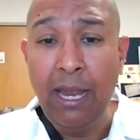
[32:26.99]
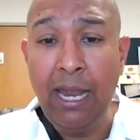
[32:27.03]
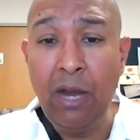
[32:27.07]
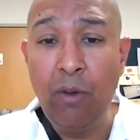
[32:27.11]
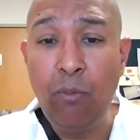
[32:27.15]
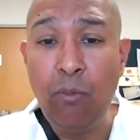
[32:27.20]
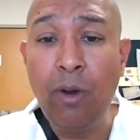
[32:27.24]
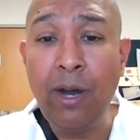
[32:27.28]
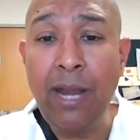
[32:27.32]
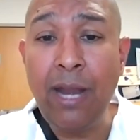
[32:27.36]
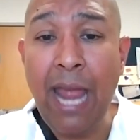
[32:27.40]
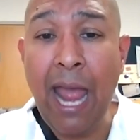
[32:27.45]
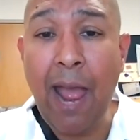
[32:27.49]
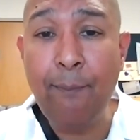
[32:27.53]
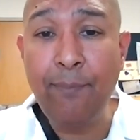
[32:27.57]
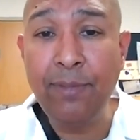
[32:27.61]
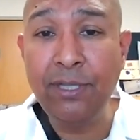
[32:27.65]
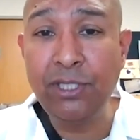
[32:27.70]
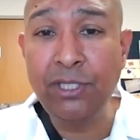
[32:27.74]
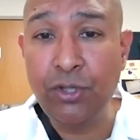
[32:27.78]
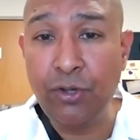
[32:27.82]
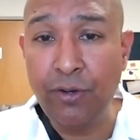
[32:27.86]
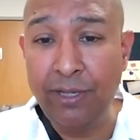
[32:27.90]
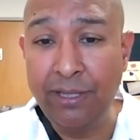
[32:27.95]
And what
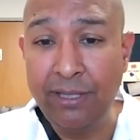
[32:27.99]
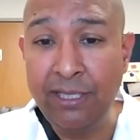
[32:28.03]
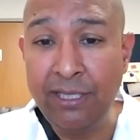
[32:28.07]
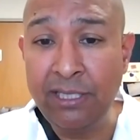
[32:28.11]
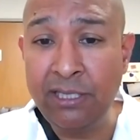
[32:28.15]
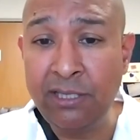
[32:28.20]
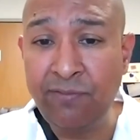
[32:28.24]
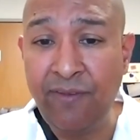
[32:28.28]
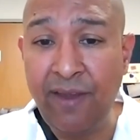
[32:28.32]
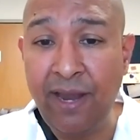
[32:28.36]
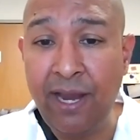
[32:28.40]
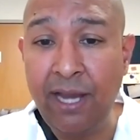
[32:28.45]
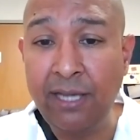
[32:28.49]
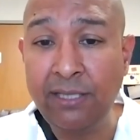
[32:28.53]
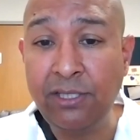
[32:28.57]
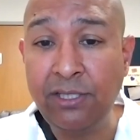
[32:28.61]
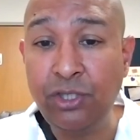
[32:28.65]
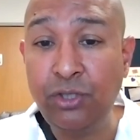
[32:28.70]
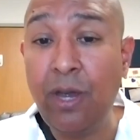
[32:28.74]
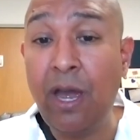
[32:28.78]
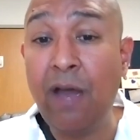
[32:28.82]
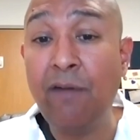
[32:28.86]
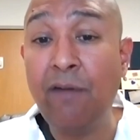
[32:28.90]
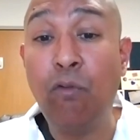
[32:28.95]
happens during this phase
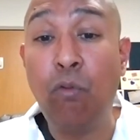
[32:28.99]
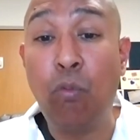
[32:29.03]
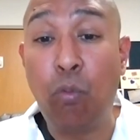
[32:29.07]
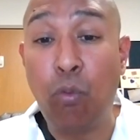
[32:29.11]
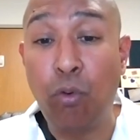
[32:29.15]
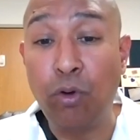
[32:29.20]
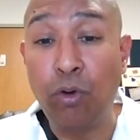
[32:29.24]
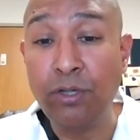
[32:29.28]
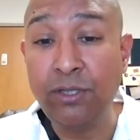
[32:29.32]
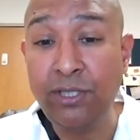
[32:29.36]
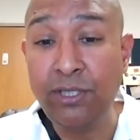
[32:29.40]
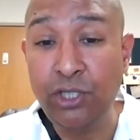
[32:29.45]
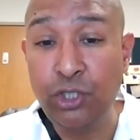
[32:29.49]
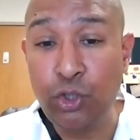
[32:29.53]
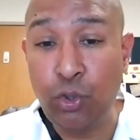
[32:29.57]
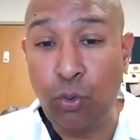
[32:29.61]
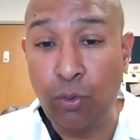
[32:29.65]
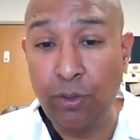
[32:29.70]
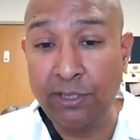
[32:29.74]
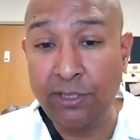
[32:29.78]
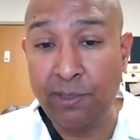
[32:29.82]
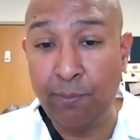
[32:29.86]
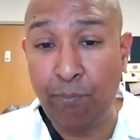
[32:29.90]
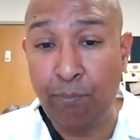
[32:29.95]
is you have worsening
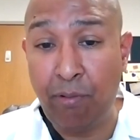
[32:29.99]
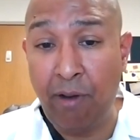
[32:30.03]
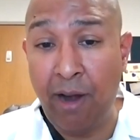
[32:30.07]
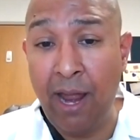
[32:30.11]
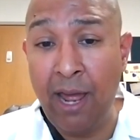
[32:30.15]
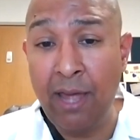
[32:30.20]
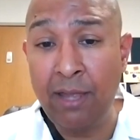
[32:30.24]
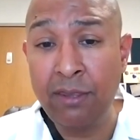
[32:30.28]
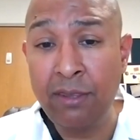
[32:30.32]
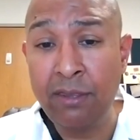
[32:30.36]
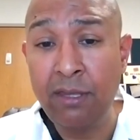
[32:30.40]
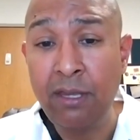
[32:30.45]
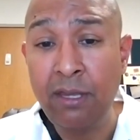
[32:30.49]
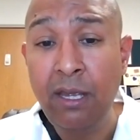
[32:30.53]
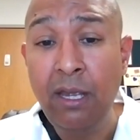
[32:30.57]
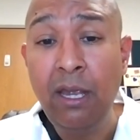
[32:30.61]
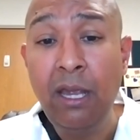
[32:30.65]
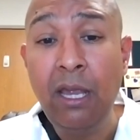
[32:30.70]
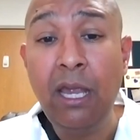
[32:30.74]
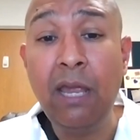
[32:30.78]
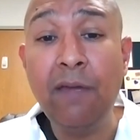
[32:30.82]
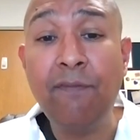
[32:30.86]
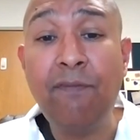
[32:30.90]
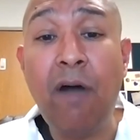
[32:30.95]
shortness of breath.
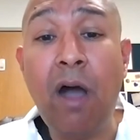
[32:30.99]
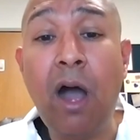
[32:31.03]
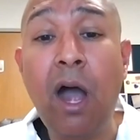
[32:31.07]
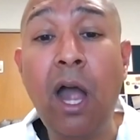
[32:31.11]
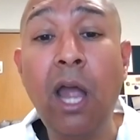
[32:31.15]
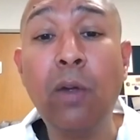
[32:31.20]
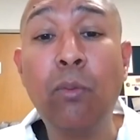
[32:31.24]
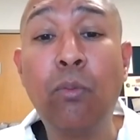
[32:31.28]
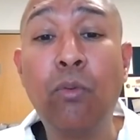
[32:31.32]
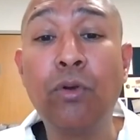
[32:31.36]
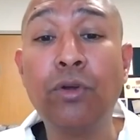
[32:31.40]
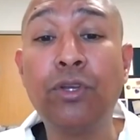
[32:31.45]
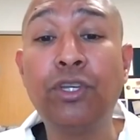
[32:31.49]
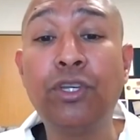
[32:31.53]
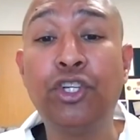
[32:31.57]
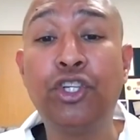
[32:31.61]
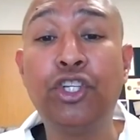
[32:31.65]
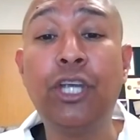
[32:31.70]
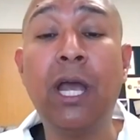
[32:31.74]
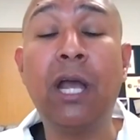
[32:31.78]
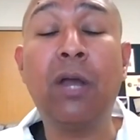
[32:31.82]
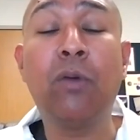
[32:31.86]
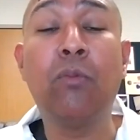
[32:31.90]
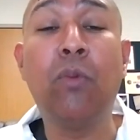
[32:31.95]
If I were to
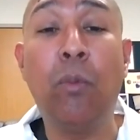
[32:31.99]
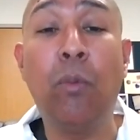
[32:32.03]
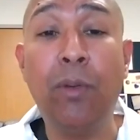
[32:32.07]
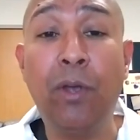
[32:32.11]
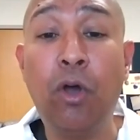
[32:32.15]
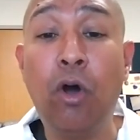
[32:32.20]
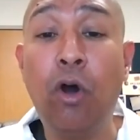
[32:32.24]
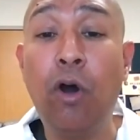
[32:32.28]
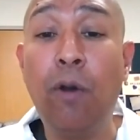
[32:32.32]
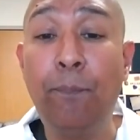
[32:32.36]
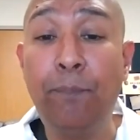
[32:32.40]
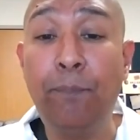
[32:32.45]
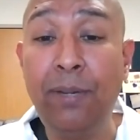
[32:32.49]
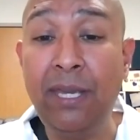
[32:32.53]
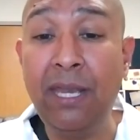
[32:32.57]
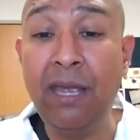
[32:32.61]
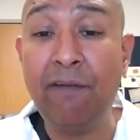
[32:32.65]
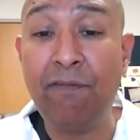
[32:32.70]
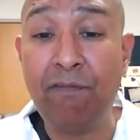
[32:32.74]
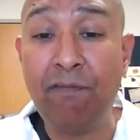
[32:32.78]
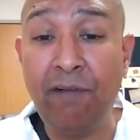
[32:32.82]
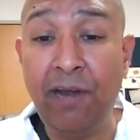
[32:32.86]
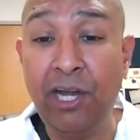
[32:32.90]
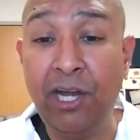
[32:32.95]
check what we call
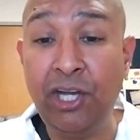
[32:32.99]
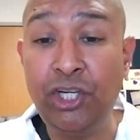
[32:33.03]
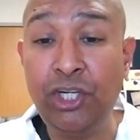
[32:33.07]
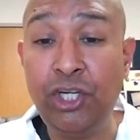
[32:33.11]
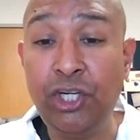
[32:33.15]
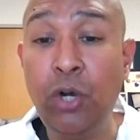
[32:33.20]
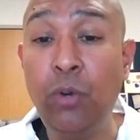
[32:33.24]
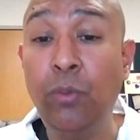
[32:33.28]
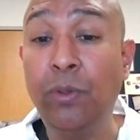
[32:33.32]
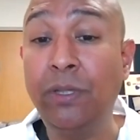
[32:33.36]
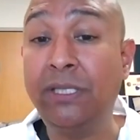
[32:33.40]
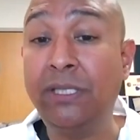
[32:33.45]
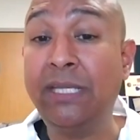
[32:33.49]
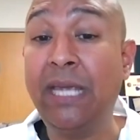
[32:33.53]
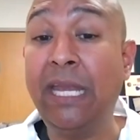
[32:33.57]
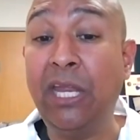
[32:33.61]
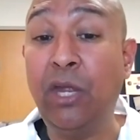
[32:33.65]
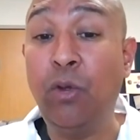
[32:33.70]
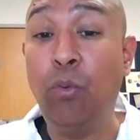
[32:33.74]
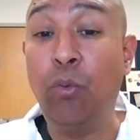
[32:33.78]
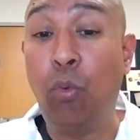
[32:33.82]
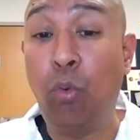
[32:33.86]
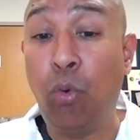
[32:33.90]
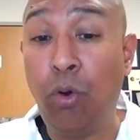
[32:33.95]
PF ratio, it's
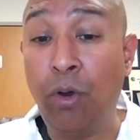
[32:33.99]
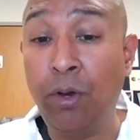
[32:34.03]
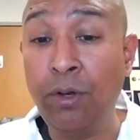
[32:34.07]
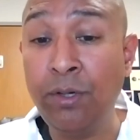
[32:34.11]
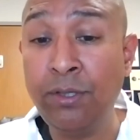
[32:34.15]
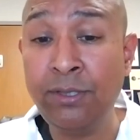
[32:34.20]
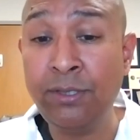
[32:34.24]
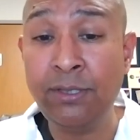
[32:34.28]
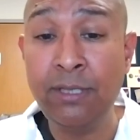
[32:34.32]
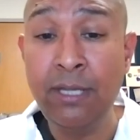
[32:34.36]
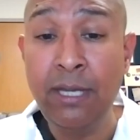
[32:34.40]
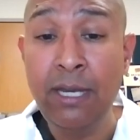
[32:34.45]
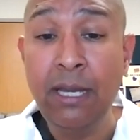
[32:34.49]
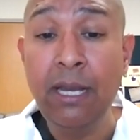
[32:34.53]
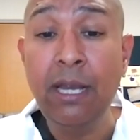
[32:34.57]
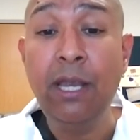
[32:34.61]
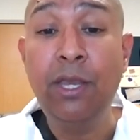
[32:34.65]
getting worse.